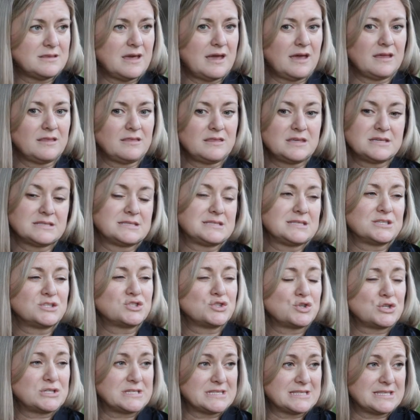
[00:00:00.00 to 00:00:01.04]
that these things
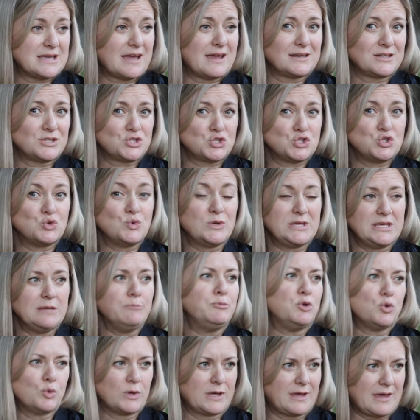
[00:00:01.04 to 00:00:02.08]
are designed to
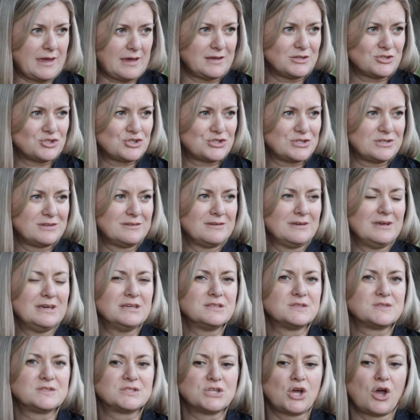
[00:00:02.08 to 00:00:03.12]
keep you engaged.
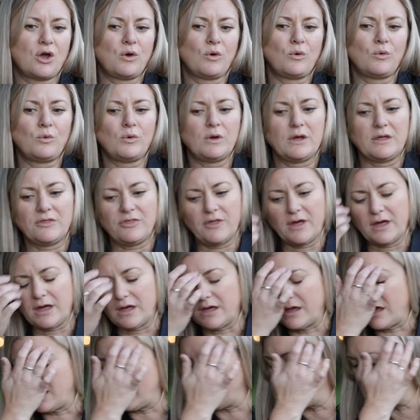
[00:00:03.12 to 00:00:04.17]
And so
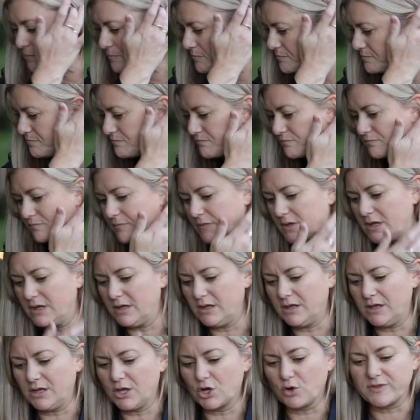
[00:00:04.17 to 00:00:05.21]
the
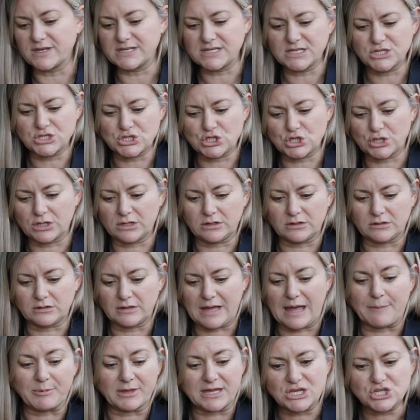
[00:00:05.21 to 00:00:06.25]
digital
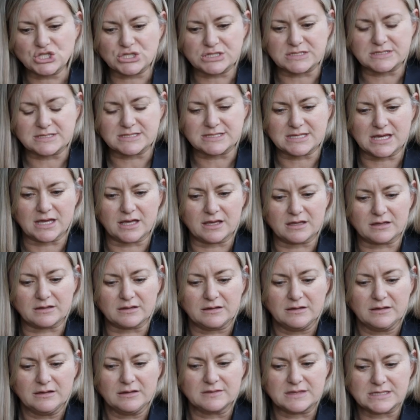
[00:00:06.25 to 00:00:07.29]
applications that
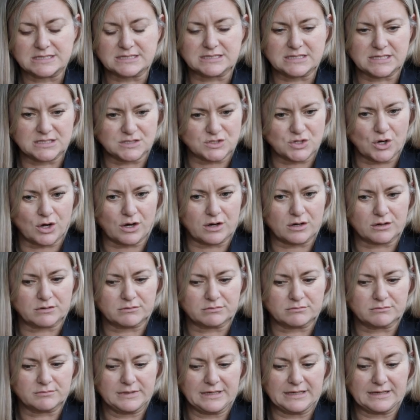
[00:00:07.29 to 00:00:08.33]
these kids are
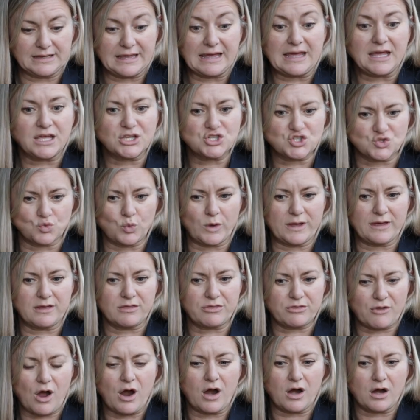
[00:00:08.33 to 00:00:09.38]
engaged
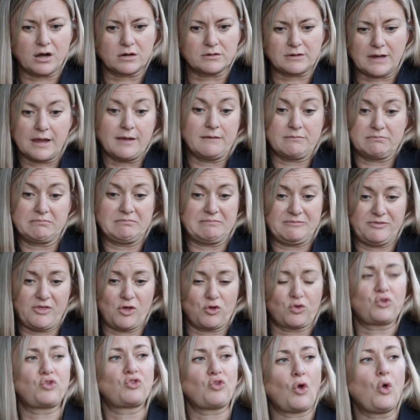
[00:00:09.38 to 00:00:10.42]
with are, the
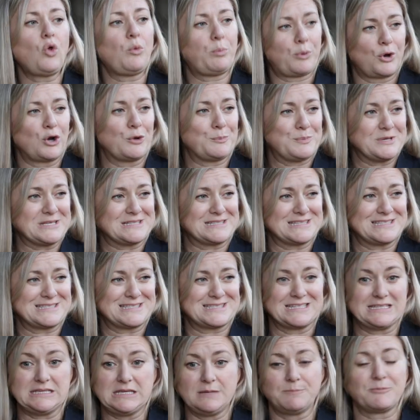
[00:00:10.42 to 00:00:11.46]
sole purpose is
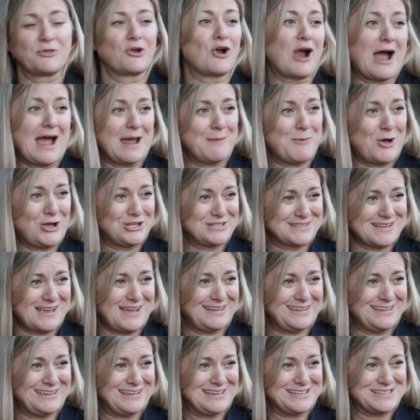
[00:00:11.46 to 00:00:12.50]
to keep their eyeballs
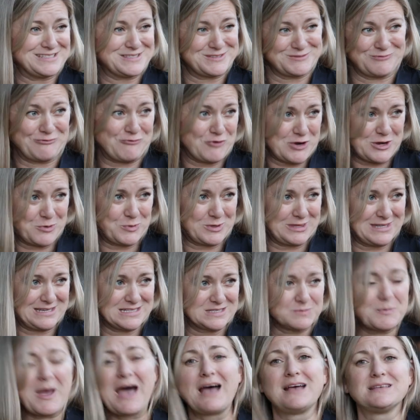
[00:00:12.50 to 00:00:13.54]
on it as frequently
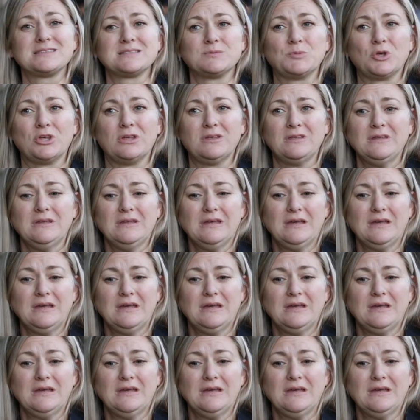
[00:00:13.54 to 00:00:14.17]
as possible,